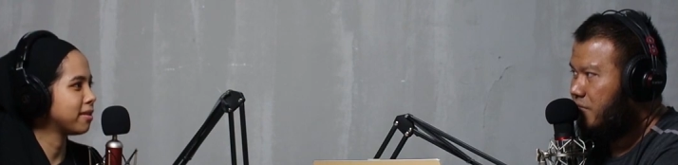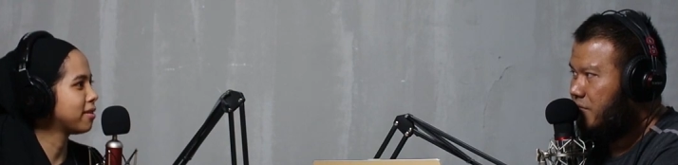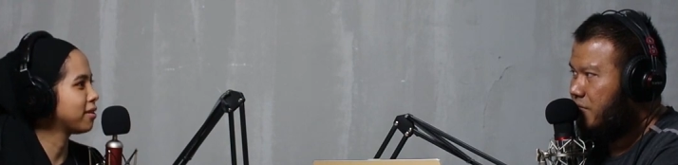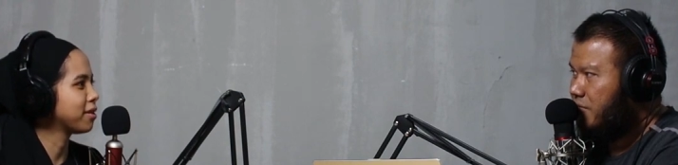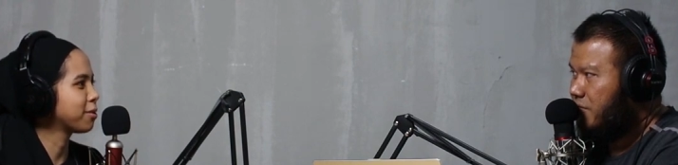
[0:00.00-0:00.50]

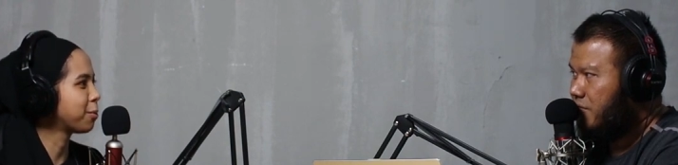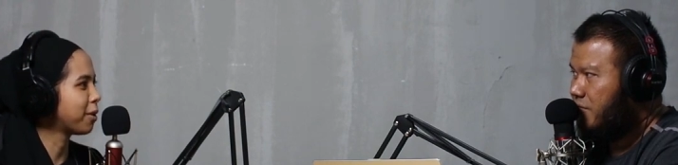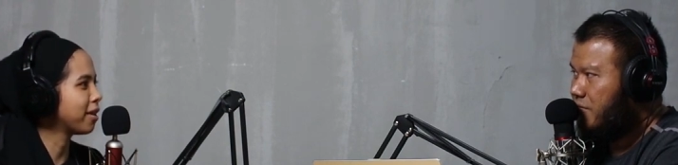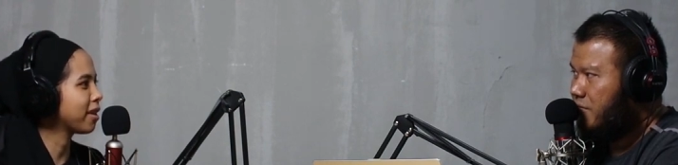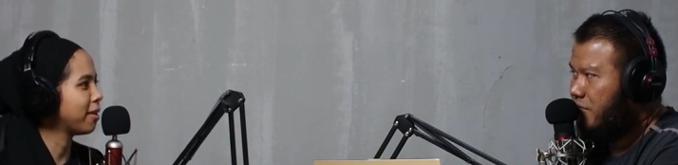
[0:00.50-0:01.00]
Speaker 1: is just
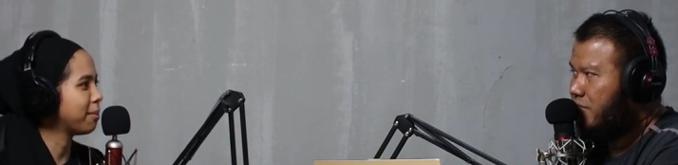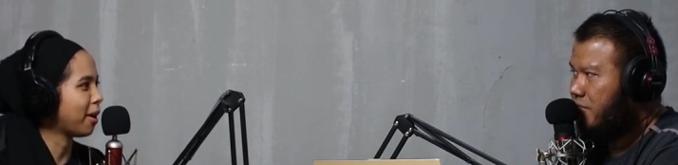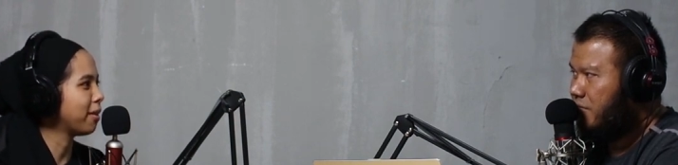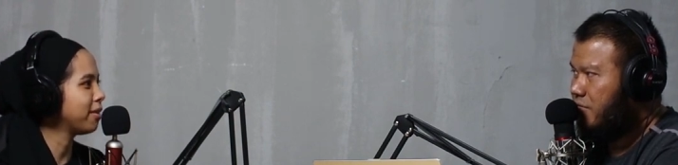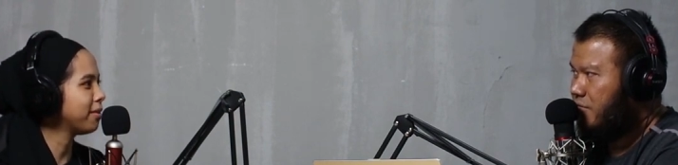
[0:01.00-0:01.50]
work and
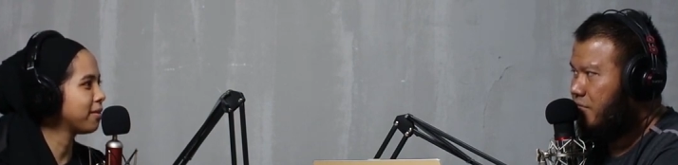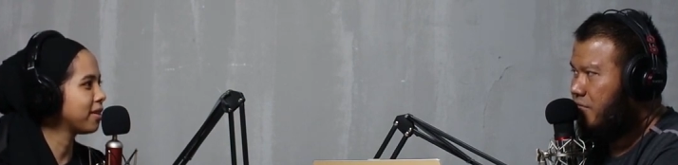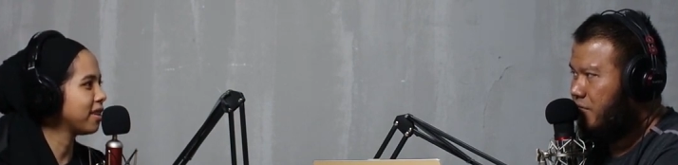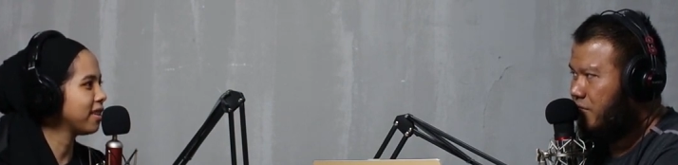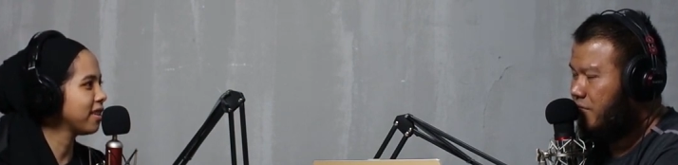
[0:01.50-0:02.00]

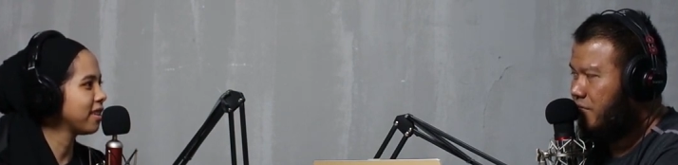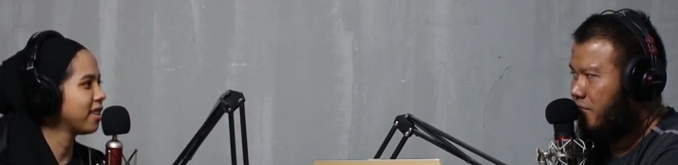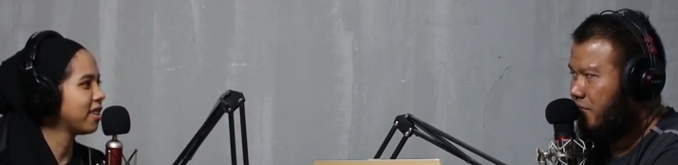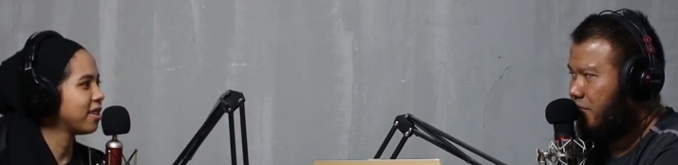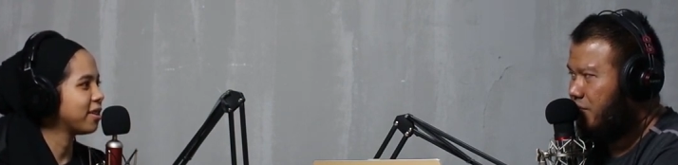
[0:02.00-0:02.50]
powerlifting.
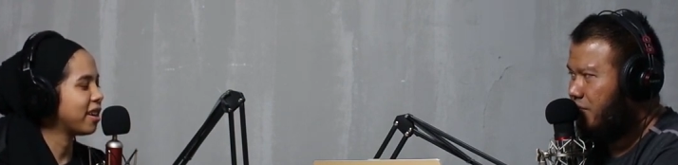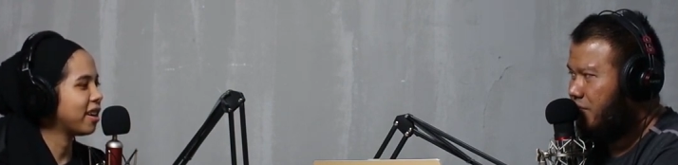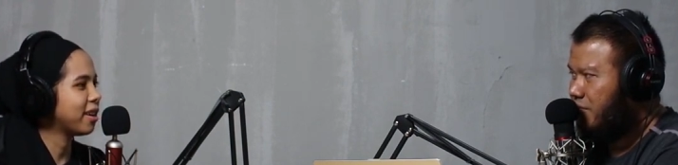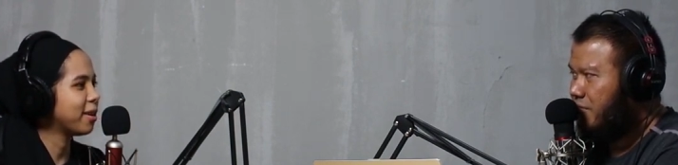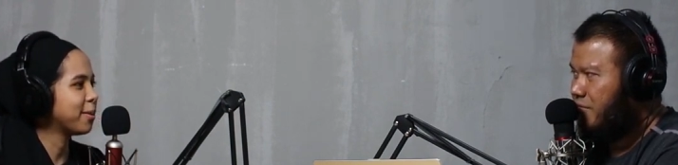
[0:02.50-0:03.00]
Mm.
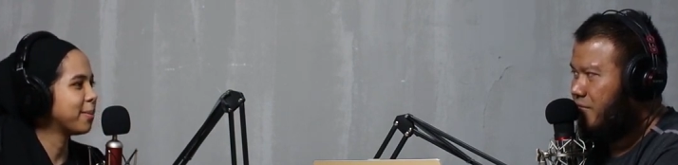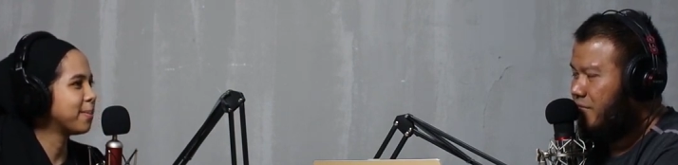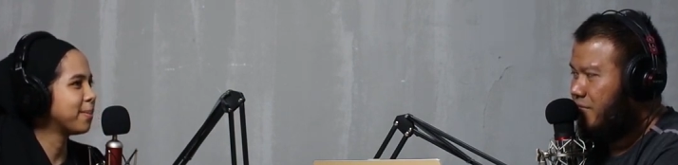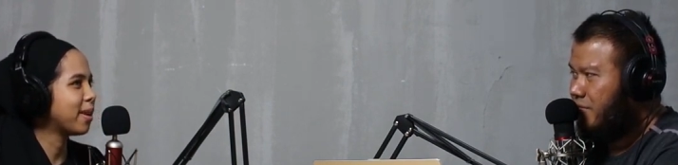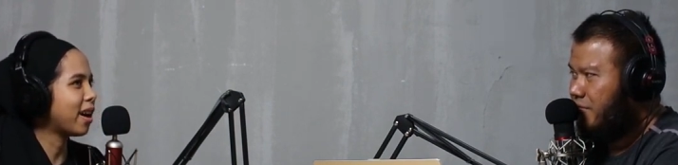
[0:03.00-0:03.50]

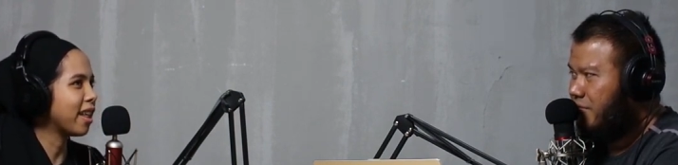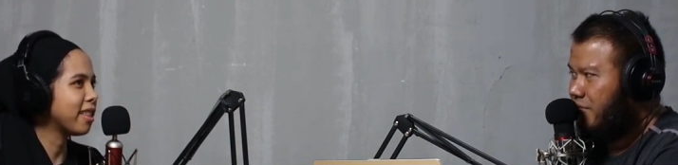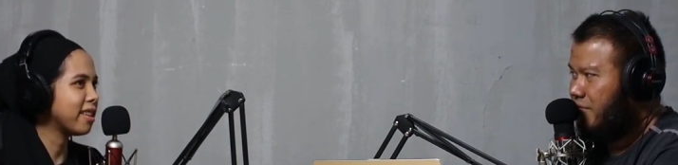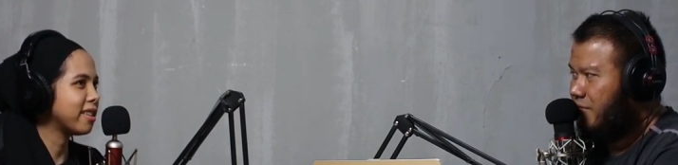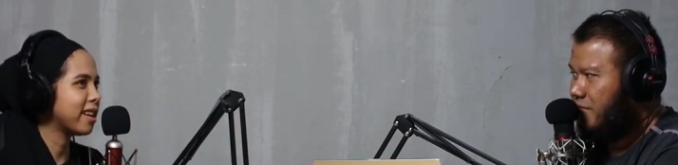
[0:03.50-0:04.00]
Um,
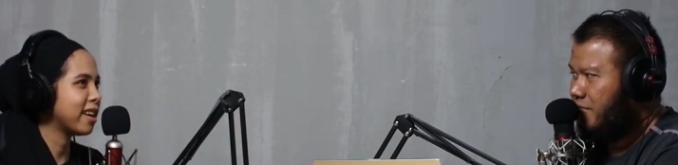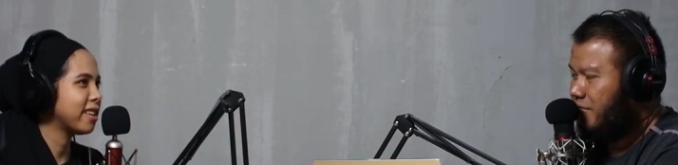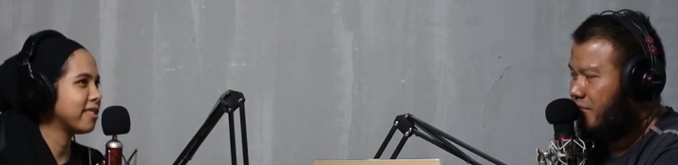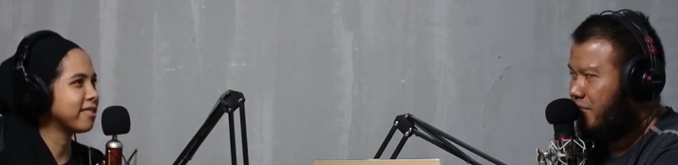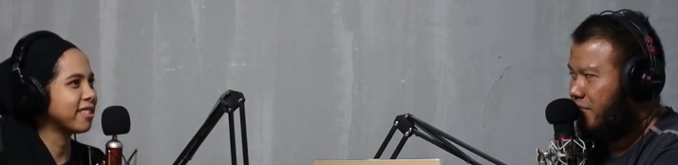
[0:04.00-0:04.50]
other than
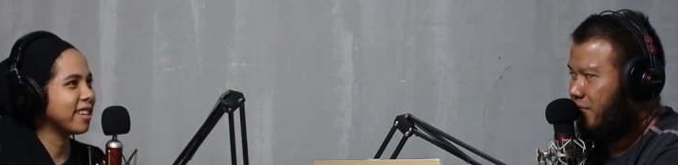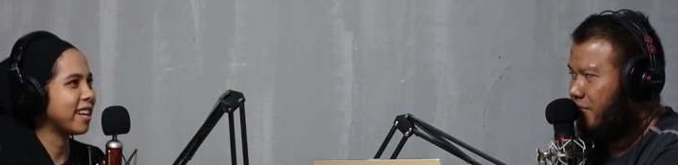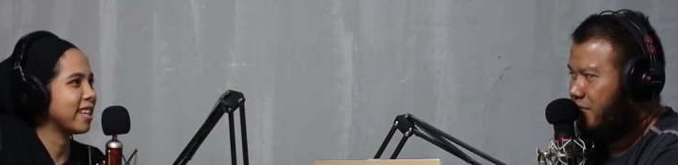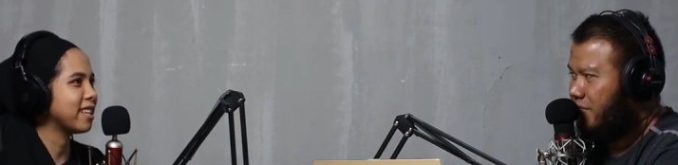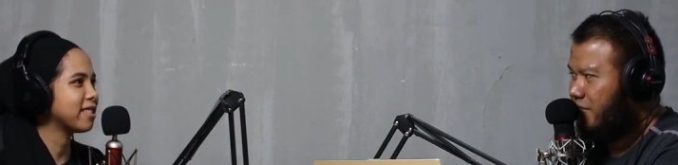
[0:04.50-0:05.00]
that,
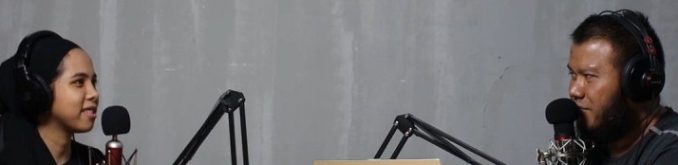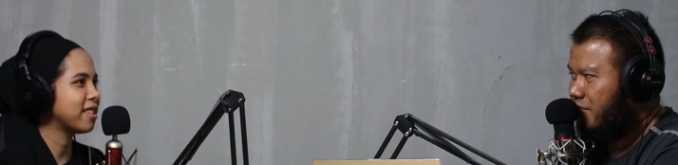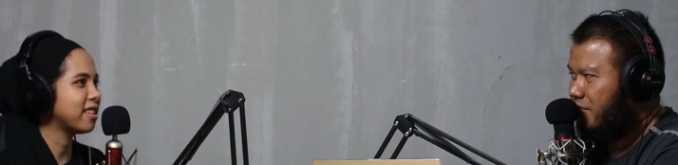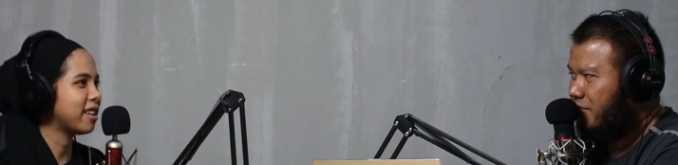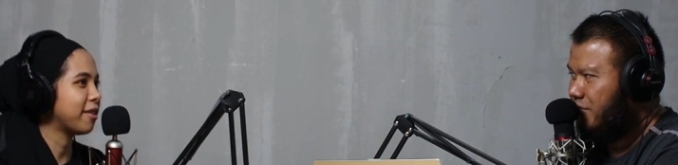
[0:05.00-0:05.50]
I guess
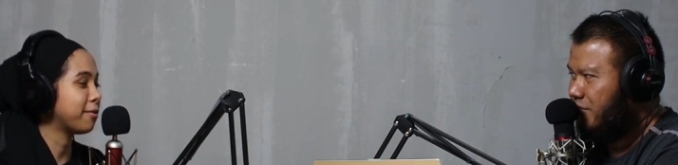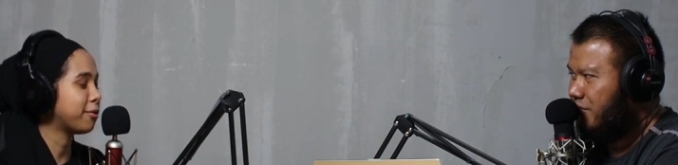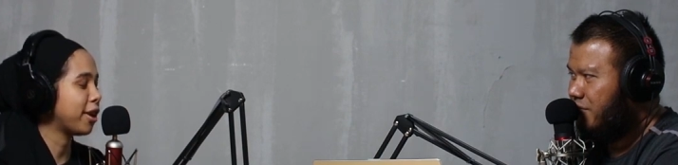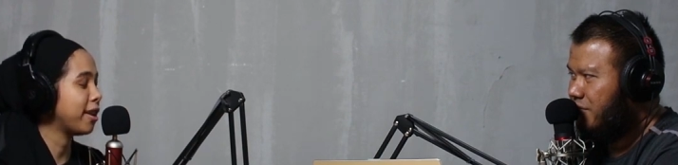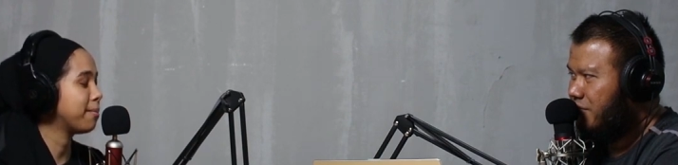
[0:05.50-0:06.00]

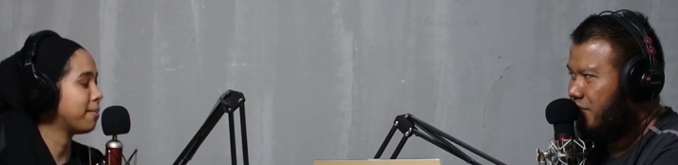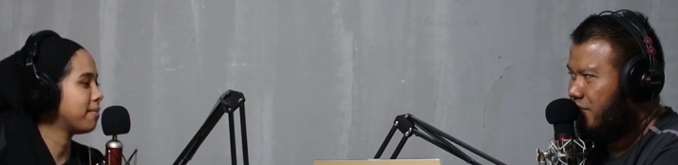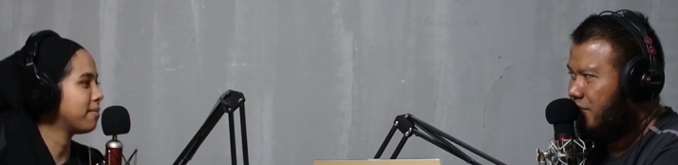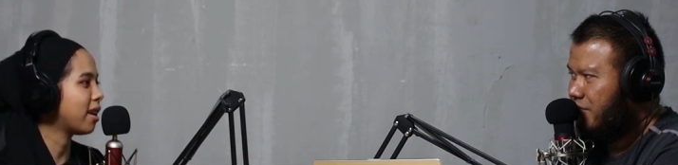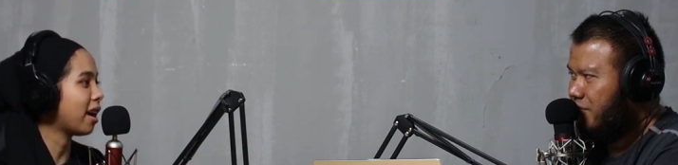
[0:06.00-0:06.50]
I've trained
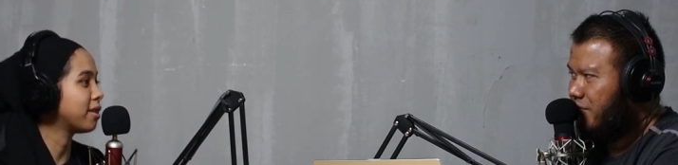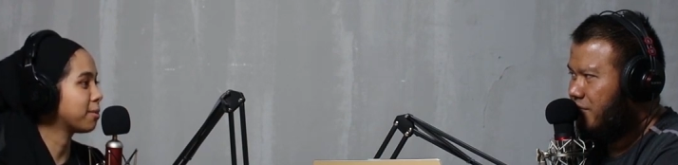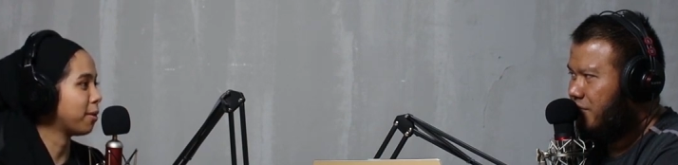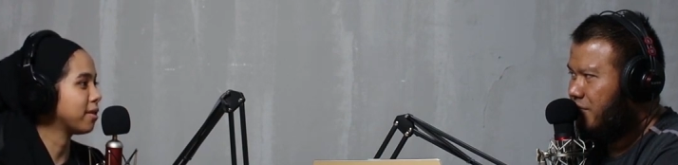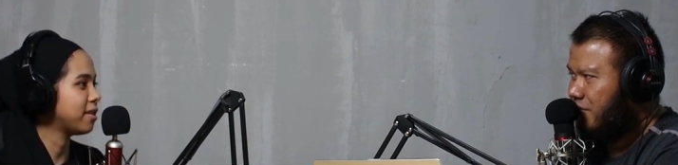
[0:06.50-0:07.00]
other
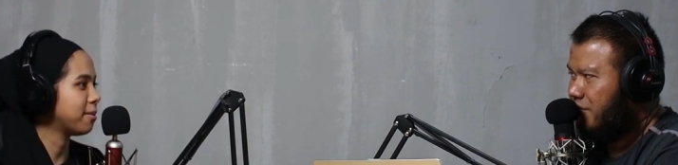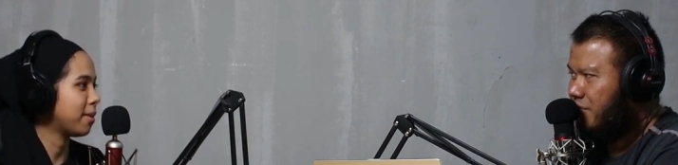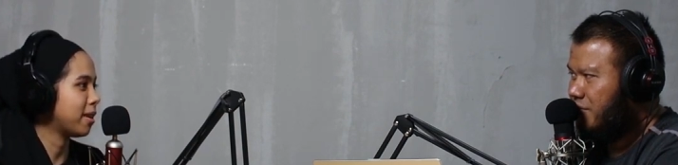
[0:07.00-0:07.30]
spots in the